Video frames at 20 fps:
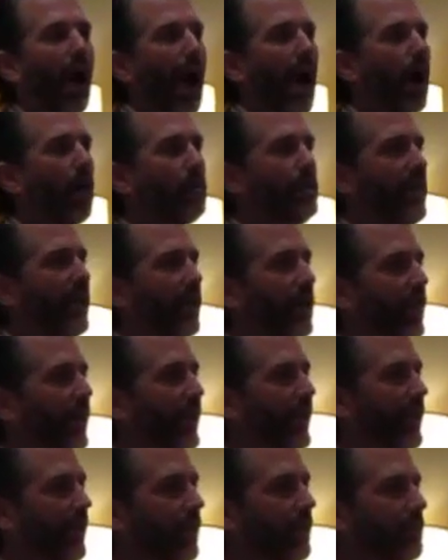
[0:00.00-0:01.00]
How dare
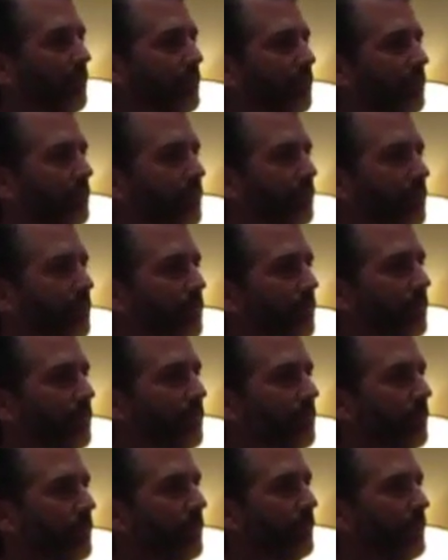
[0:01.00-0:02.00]
he?
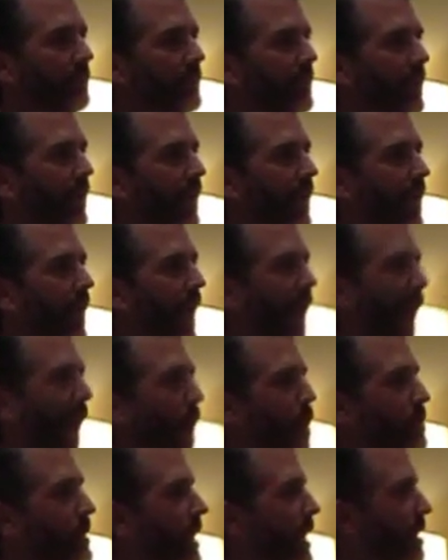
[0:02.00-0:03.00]

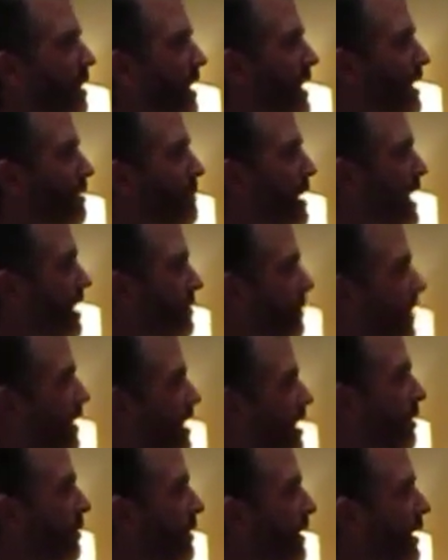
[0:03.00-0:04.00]
How dare he make
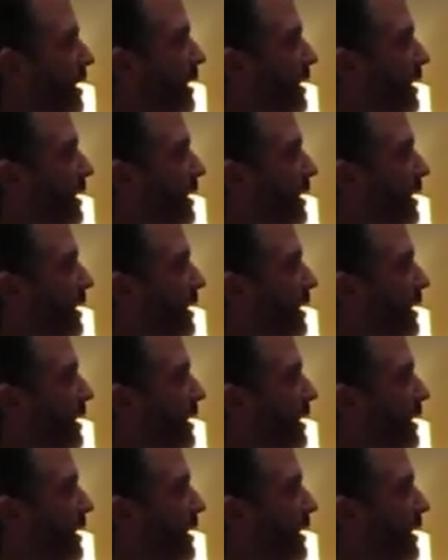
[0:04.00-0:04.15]
fun of